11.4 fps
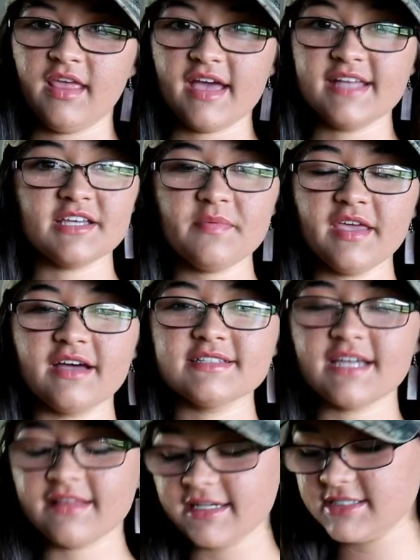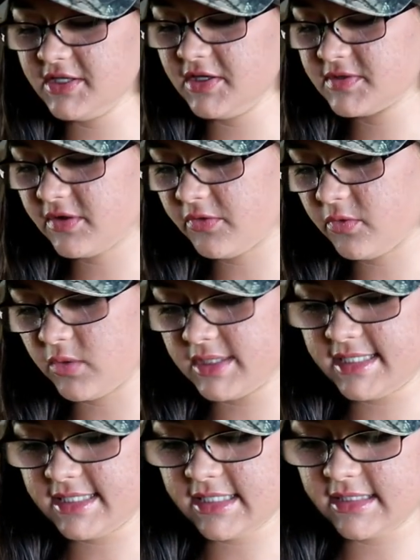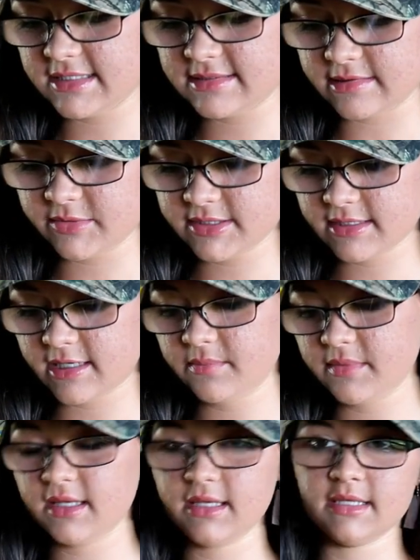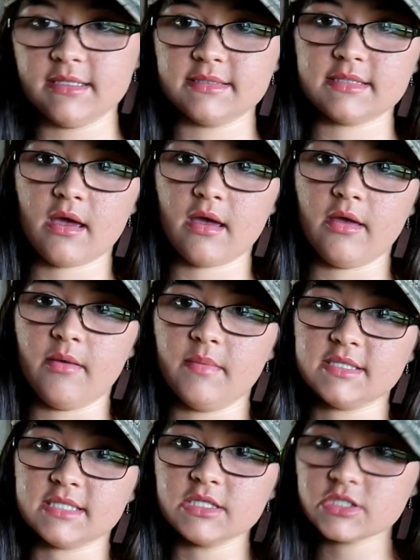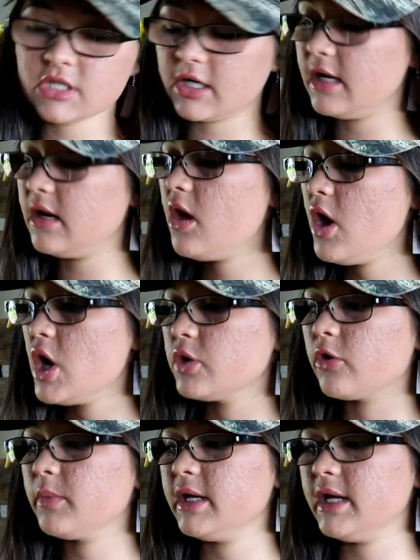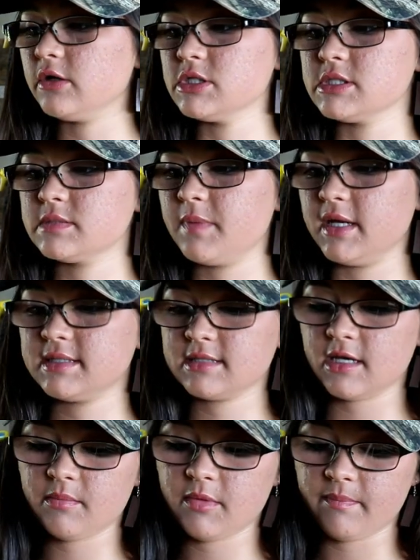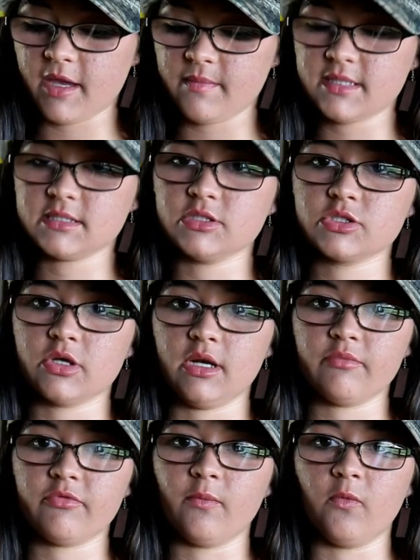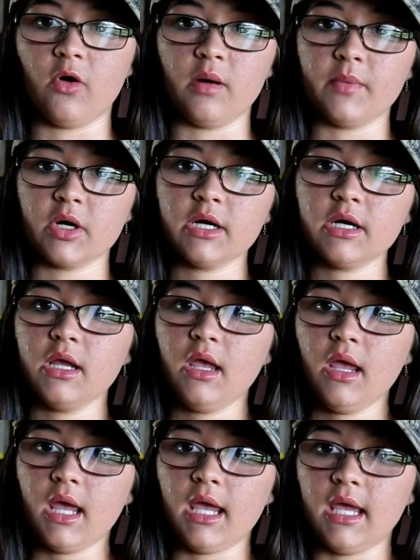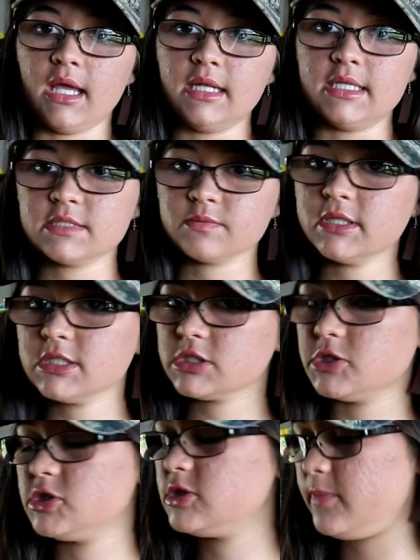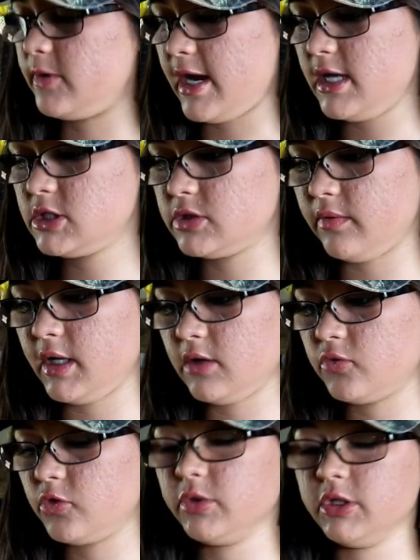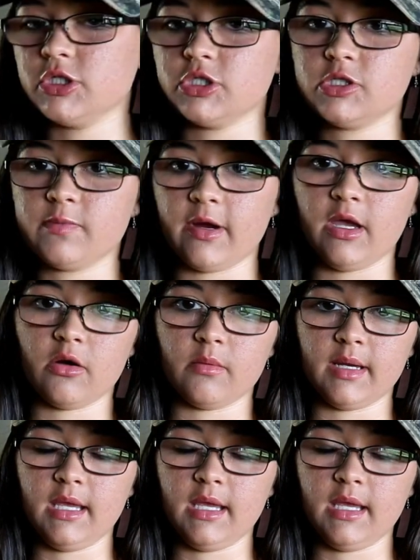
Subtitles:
And something else I like to use on the horses in the summertime is sunscreen. Normally I'll just pick some baby sunscreen up from Walmart. And this one is the spray, so like I normally just spray it on my